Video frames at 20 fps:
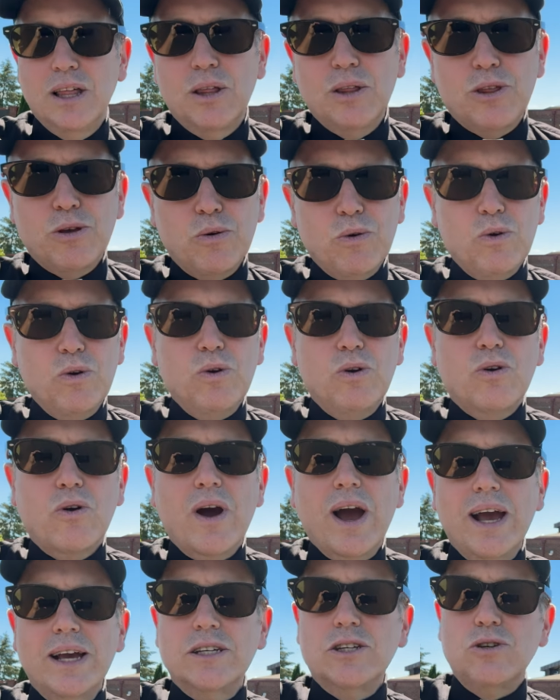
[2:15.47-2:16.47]
through
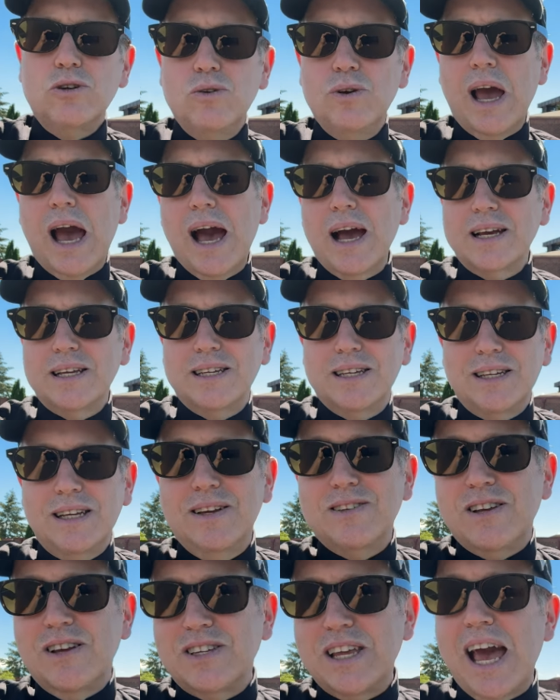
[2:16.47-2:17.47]
Christ who
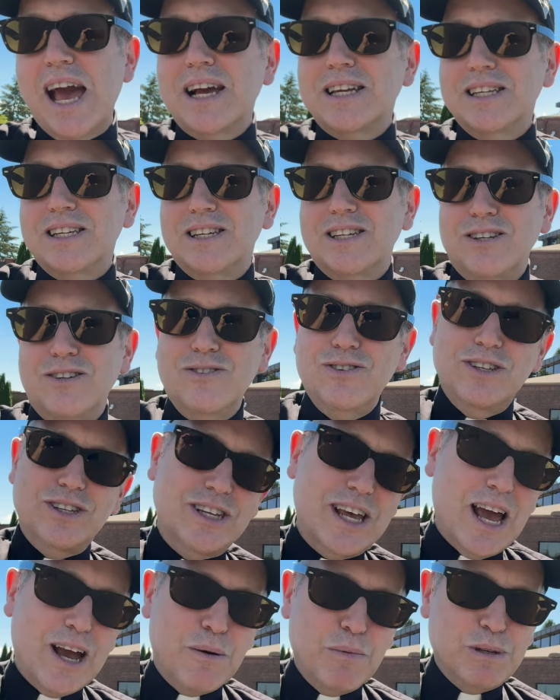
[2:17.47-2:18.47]
gives us access to the
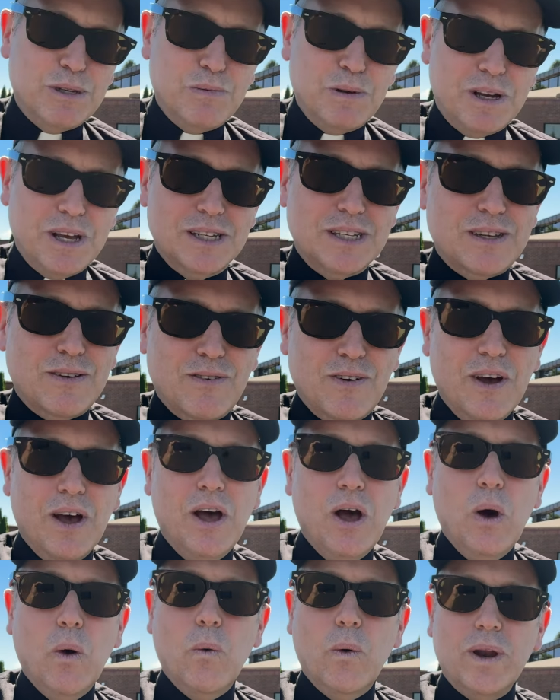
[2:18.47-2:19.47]
sacraments because of
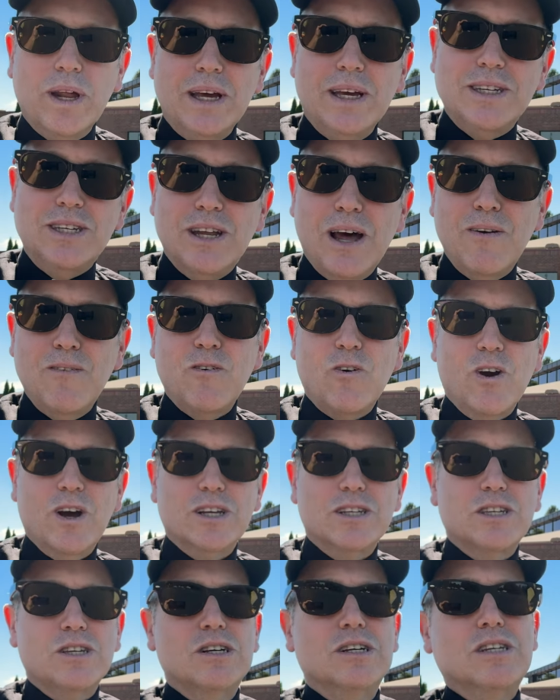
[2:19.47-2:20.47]
what he's done for
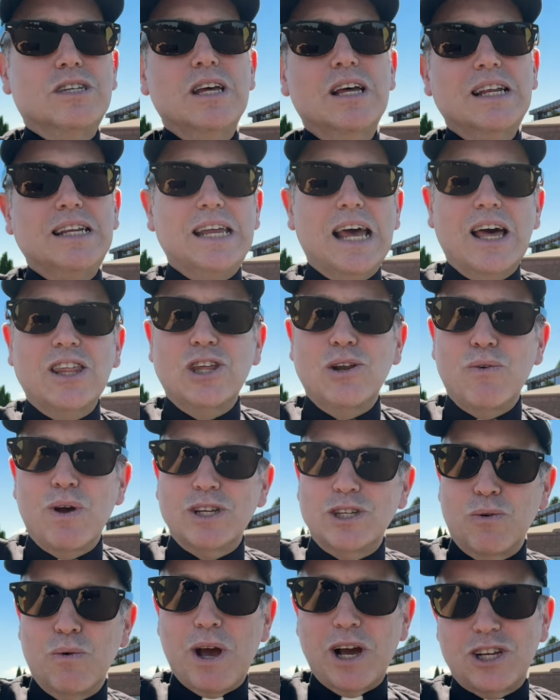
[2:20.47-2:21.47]
us. His death and
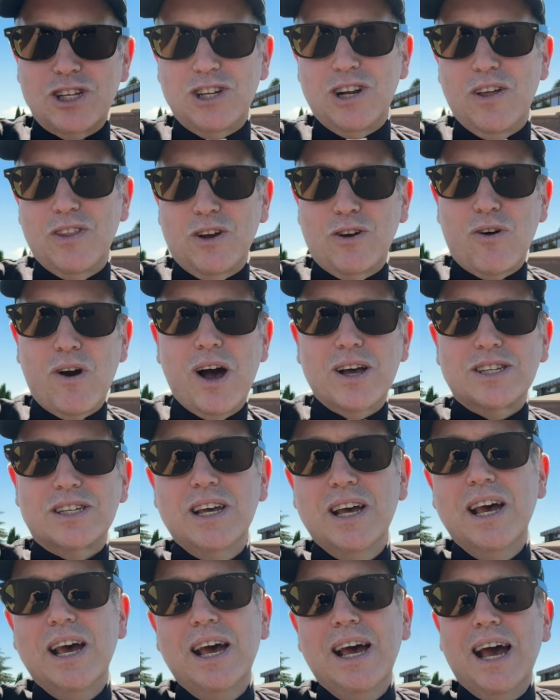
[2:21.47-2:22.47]
resurrection on the cross
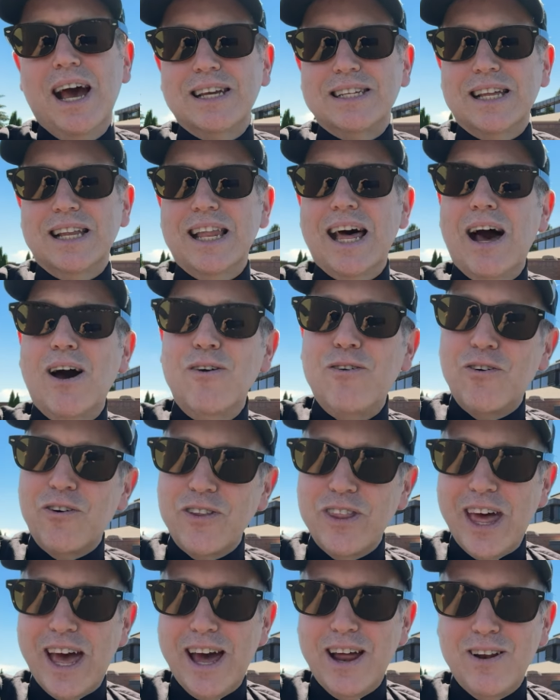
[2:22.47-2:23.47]
has allowed for
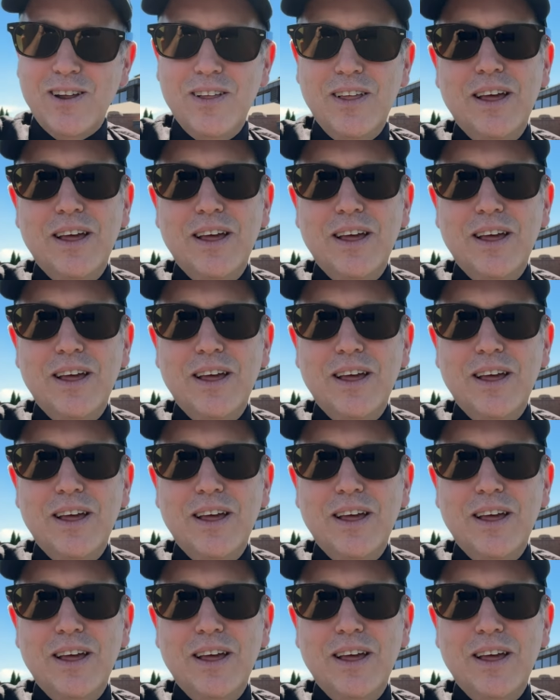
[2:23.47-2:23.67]
that